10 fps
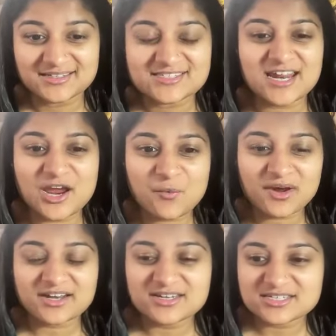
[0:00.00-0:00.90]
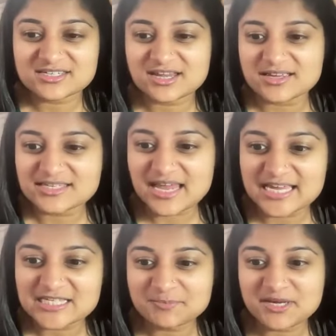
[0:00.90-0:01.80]
Today, we're going to discuss
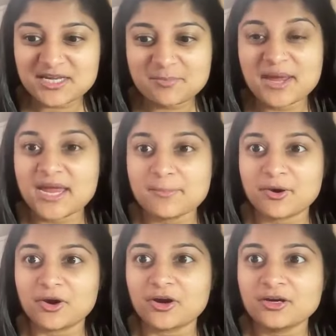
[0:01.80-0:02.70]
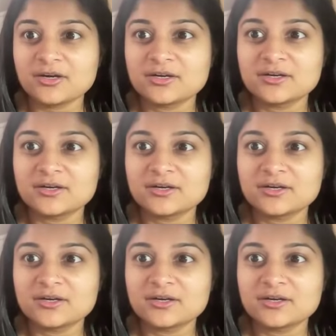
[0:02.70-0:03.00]
SPE paper